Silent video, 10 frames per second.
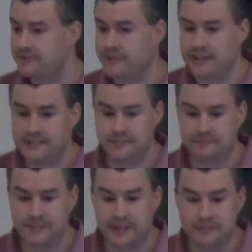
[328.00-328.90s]
that for
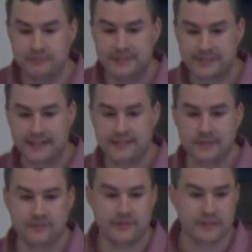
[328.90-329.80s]

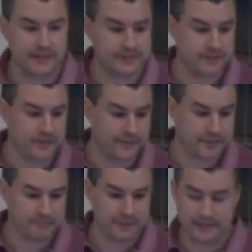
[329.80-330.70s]
99% of our history of
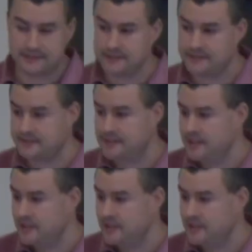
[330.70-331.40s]
our species,